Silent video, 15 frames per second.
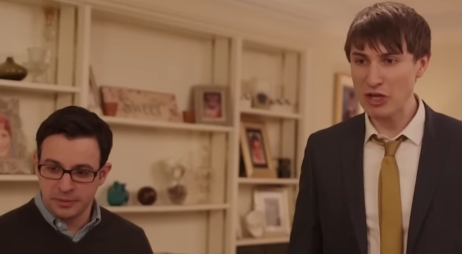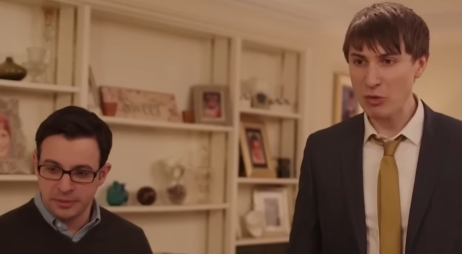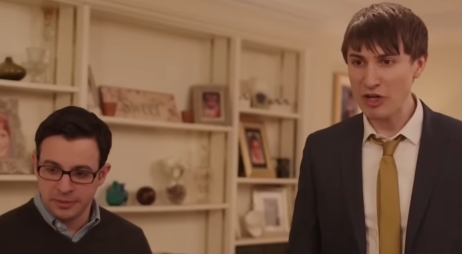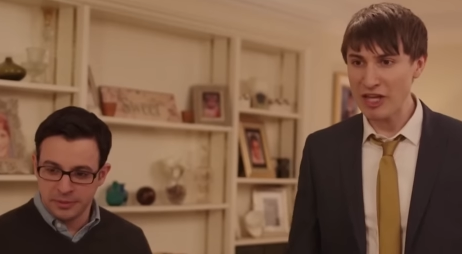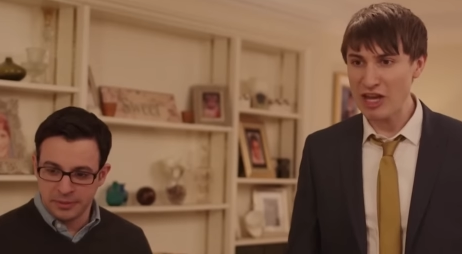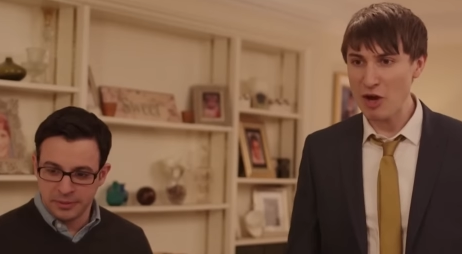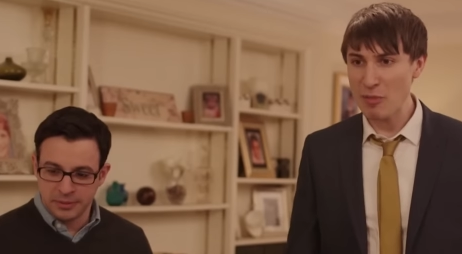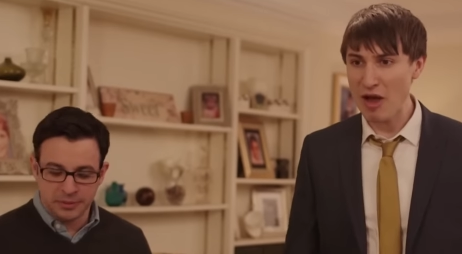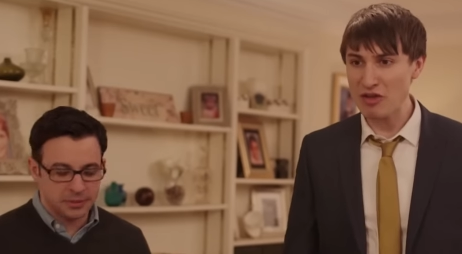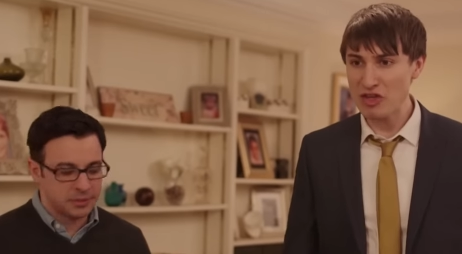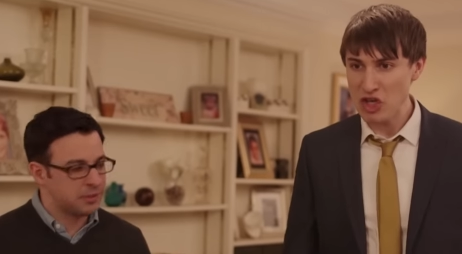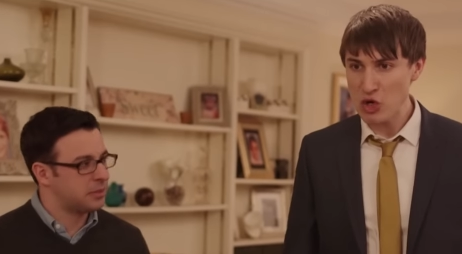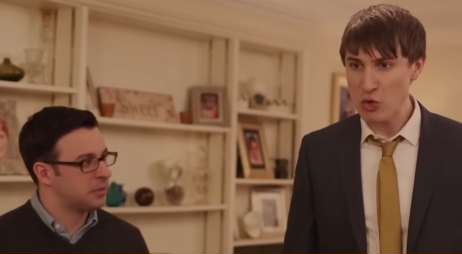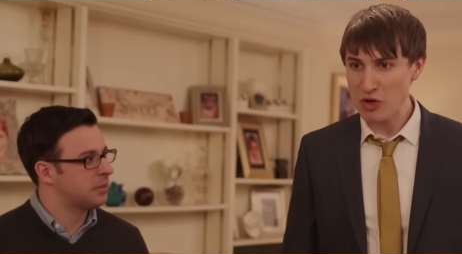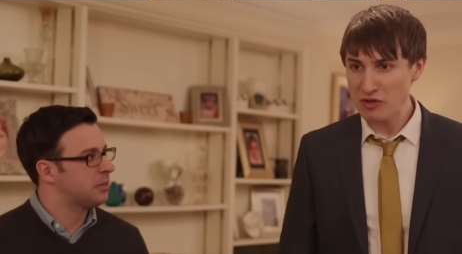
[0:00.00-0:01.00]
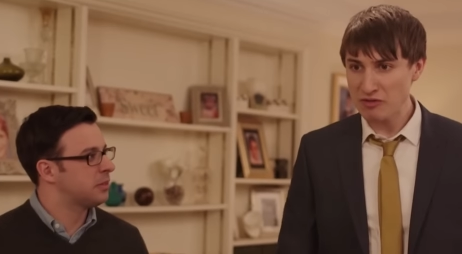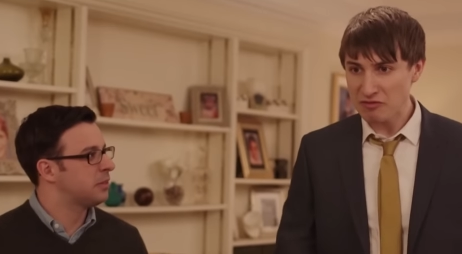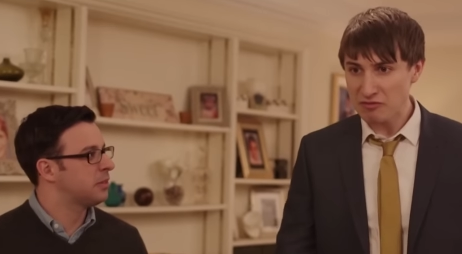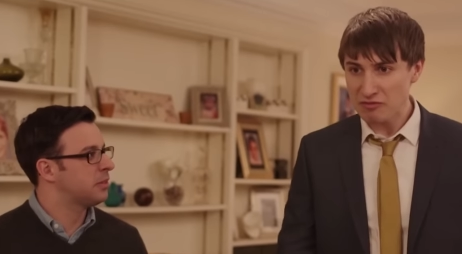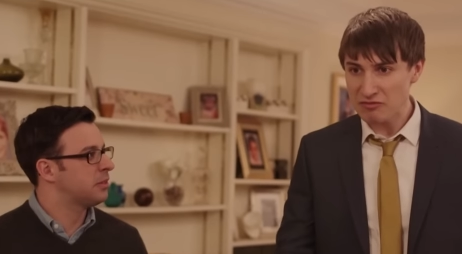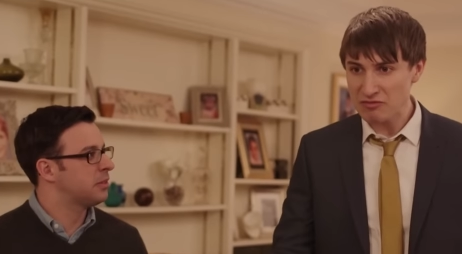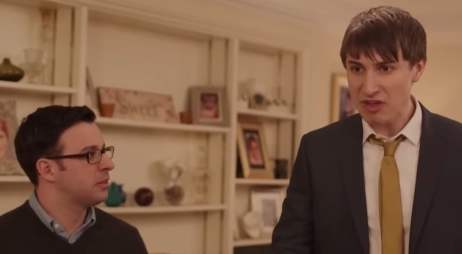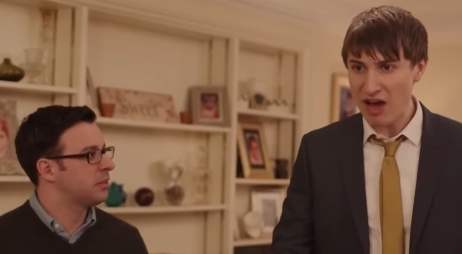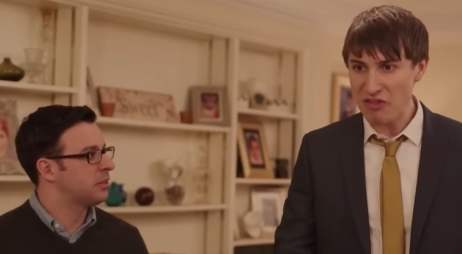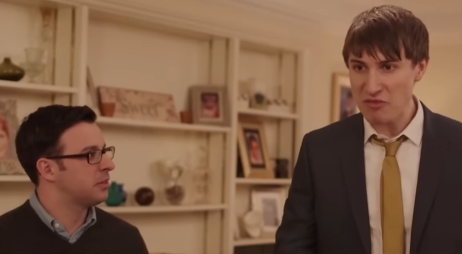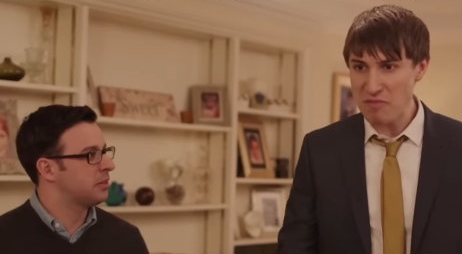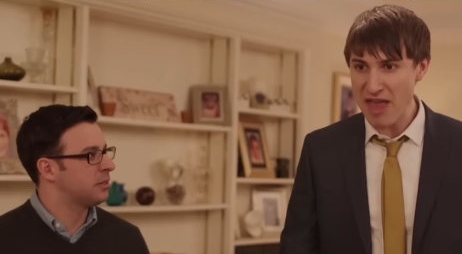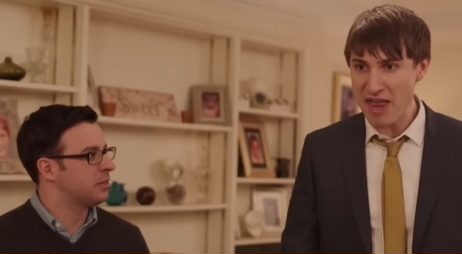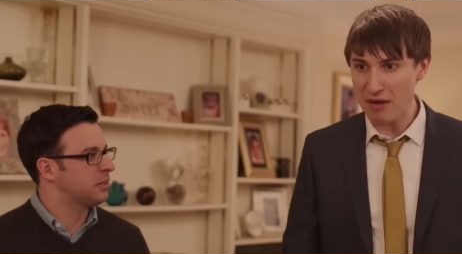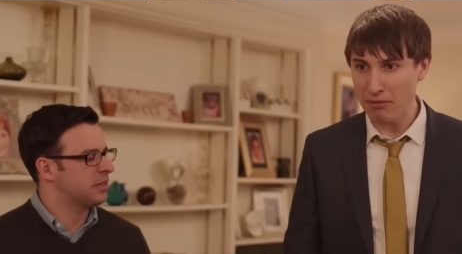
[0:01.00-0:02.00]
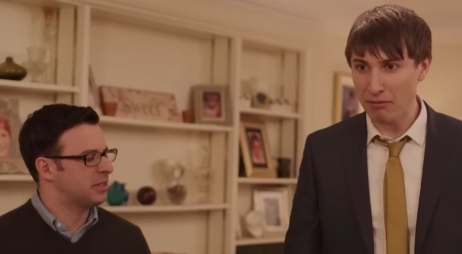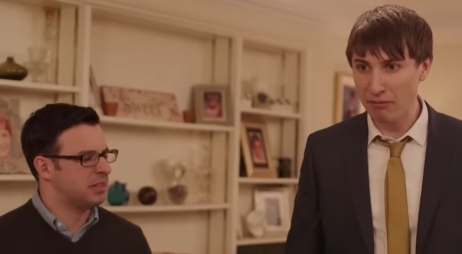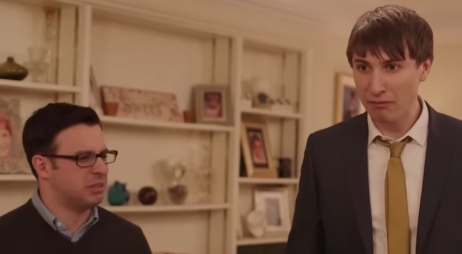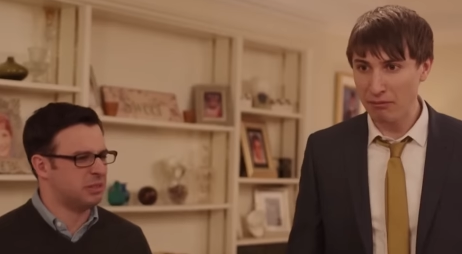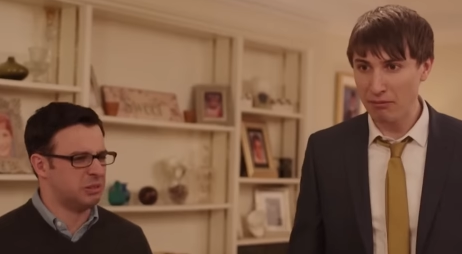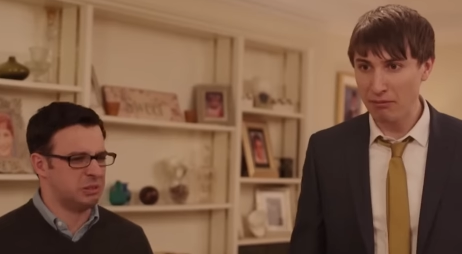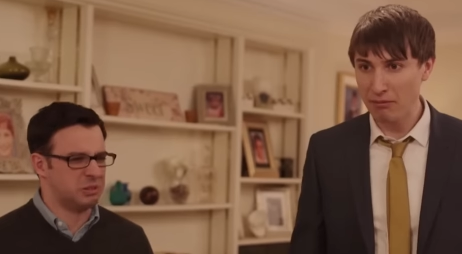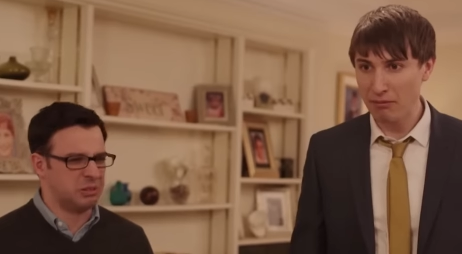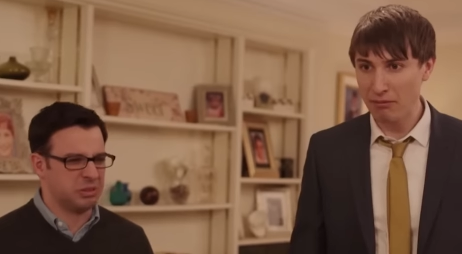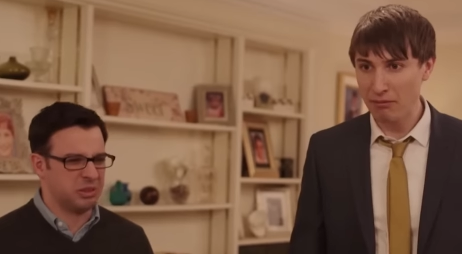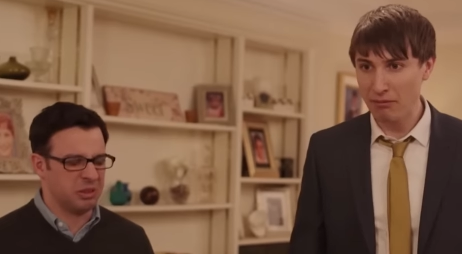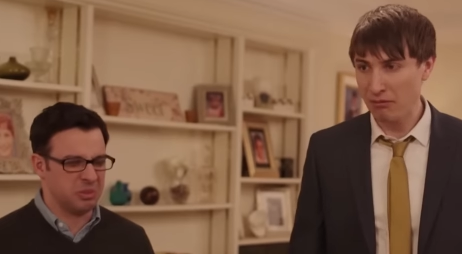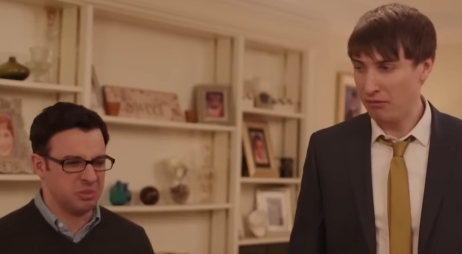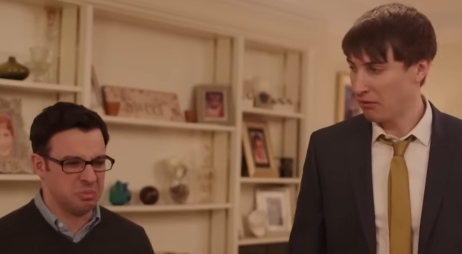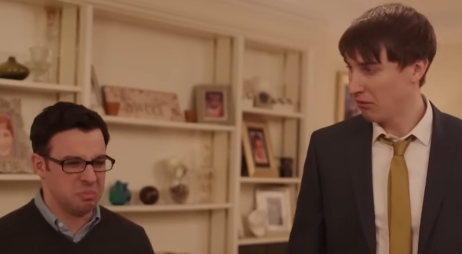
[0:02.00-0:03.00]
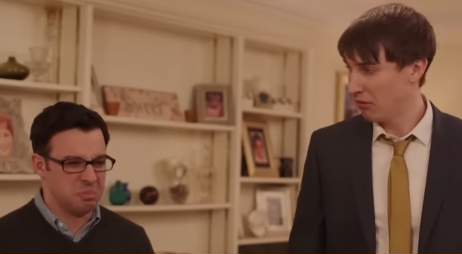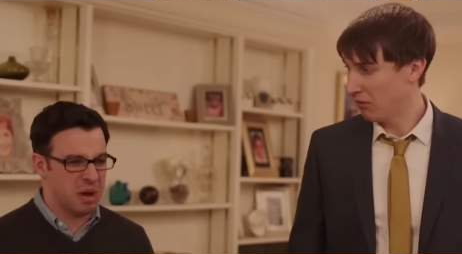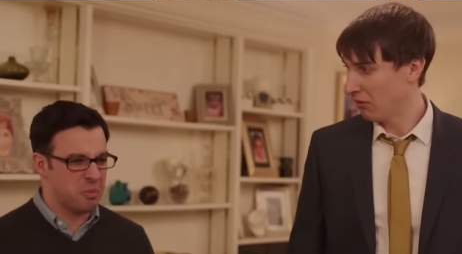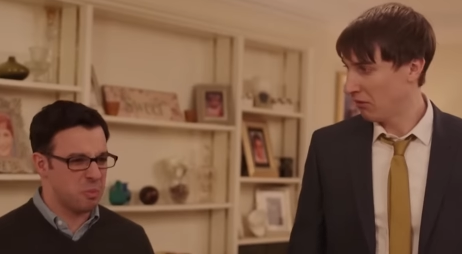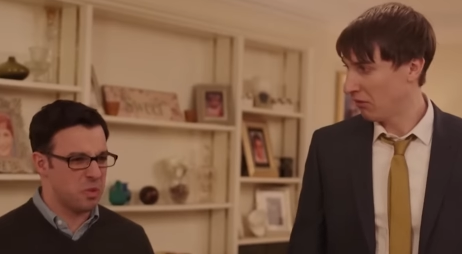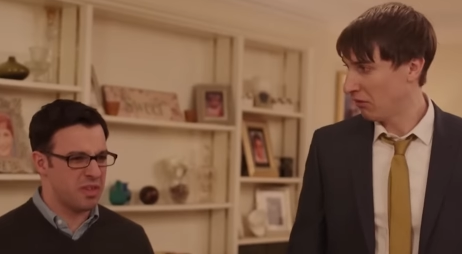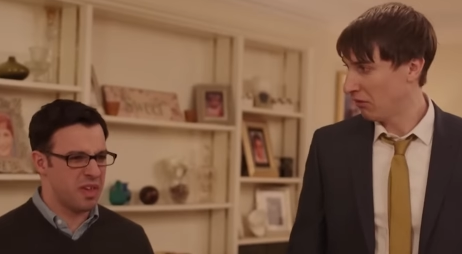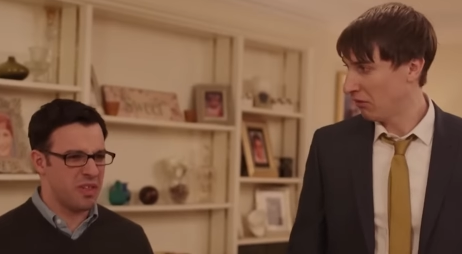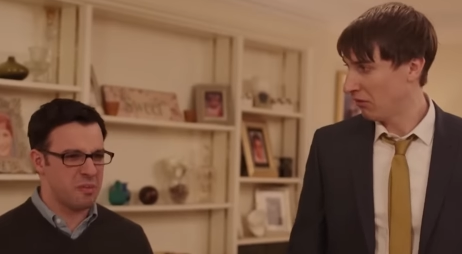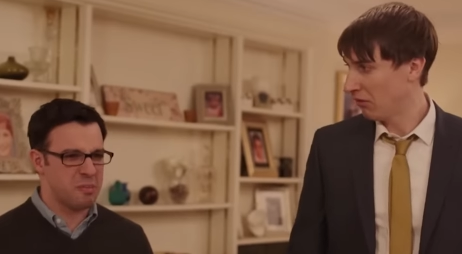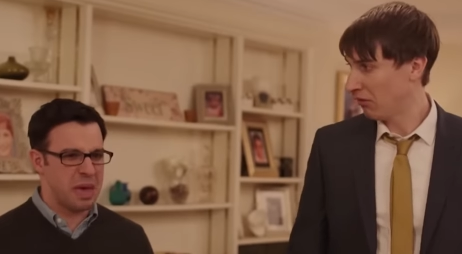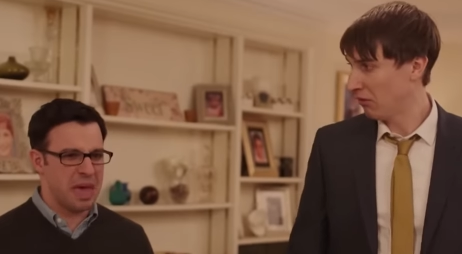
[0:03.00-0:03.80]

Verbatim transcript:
Speaker 1: we don't want to hear about you and other men. Oh,
Speaker 2: God. Mum with other